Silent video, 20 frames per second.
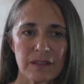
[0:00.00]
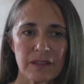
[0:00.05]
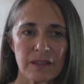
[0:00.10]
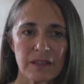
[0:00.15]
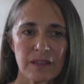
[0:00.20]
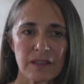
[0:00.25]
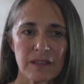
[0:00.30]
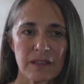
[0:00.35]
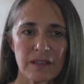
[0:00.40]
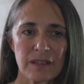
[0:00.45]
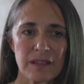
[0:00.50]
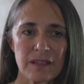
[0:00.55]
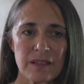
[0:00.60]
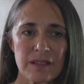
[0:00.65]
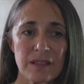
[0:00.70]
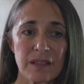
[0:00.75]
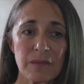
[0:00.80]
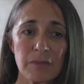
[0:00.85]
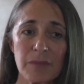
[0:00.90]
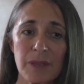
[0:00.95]
he
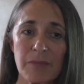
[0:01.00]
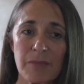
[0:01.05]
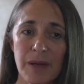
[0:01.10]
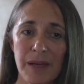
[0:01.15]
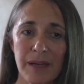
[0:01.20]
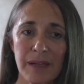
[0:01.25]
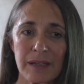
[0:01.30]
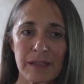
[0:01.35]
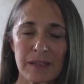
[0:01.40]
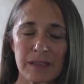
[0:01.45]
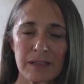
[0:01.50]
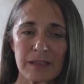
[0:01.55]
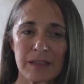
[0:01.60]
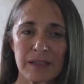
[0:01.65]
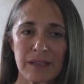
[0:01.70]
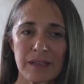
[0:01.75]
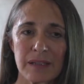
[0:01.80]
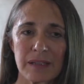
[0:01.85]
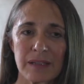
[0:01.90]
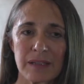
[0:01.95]
sent me back
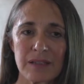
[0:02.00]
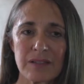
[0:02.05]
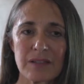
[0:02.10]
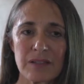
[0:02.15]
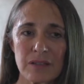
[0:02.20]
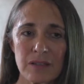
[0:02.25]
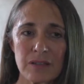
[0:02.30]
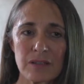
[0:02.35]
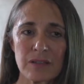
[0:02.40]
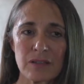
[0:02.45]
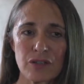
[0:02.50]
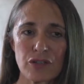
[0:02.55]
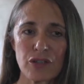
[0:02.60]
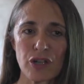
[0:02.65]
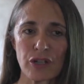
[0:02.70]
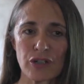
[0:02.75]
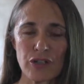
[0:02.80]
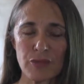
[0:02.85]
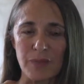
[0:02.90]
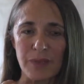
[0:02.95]
he, he started to
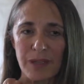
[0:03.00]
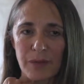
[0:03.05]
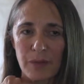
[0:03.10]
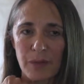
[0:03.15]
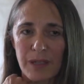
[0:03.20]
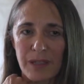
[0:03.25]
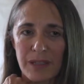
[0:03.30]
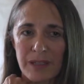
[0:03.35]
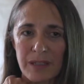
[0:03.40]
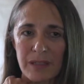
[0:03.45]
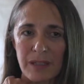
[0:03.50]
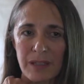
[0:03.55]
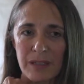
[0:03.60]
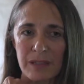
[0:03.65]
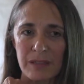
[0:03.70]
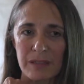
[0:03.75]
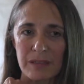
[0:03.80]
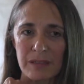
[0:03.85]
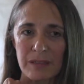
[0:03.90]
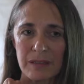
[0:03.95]
judge me when I got
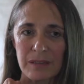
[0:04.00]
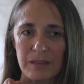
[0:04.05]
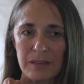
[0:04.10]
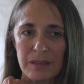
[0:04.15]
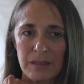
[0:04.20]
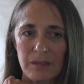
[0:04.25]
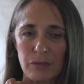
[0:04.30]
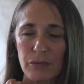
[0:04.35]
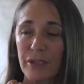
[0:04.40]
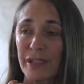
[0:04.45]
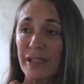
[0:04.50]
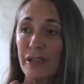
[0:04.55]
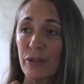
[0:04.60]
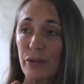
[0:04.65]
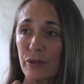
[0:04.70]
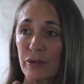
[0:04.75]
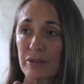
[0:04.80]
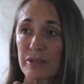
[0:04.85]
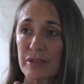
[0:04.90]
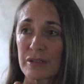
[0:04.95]
a, a runny
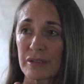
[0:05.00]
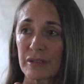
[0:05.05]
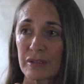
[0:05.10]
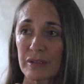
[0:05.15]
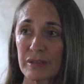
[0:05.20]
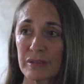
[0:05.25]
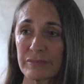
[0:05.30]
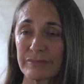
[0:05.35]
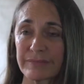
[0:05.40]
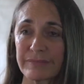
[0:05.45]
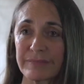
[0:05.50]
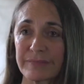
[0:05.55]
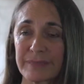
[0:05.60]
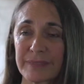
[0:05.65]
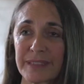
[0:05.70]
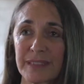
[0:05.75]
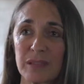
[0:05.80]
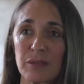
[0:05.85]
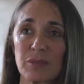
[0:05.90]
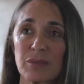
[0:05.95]
nose on the
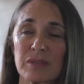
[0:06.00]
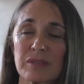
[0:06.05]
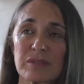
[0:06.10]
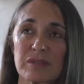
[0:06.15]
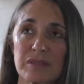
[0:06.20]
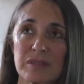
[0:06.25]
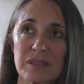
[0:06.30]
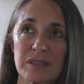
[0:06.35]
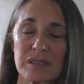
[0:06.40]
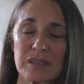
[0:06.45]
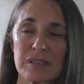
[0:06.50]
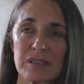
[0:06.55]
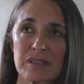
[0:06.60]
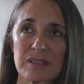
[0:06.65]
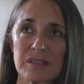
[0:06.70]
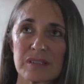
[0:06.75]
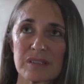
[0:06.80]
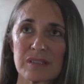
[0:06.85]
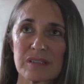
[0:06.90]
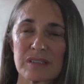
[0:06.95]
sailboat.
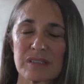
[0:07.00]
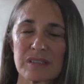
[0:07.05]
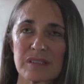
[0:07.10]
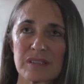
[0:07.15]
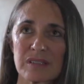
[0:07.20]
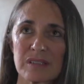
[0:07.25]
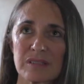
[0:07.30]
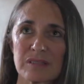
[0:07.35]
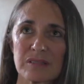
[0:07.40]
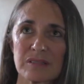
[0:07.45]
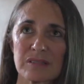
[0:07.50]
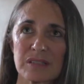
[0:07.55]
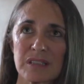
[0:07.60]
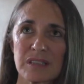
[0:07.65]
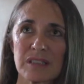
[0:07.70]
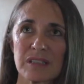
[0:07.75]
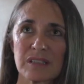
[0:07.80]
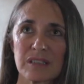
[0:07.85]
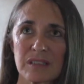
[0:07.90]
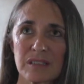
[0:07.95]
So
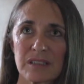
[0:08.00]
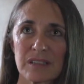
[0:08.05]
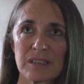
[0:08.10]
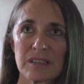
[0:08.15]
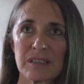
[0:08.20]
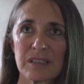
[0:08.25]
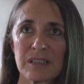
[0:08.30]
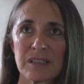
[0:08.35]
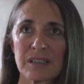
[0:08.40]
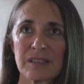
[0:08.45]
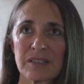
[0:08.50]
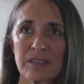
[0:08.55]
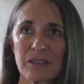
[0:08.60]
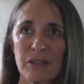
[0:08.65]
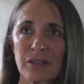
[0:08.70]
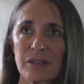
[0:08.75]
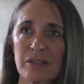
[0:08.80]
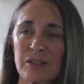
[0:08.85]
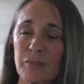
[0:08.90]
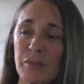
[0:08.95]
he
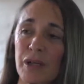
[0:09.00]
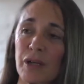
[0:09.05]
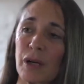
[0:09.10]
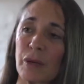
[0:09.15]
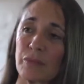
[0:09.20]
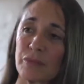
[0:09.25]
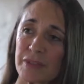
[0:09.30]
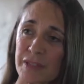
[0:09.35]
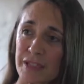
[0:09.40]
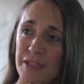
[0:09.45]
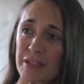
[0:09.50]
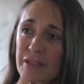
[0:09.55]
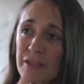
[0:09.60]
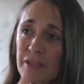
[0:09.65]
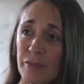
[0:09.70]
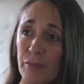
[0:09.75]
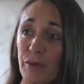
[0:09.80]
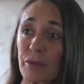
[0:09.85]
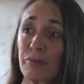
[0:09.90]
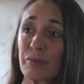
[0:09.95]
started to become
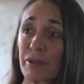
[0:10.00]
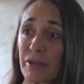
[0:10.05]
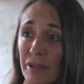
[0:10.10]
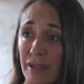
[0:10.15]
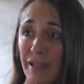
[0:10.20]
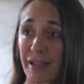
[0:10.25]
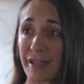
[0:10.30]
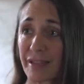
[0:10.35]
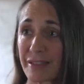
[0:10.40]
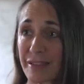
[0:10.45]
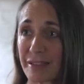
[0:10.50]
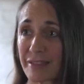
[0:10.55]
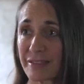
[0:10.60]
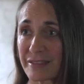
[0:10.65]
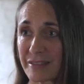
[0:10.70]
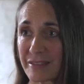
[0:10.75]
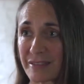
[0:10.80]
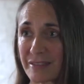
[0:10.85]
distant but polite.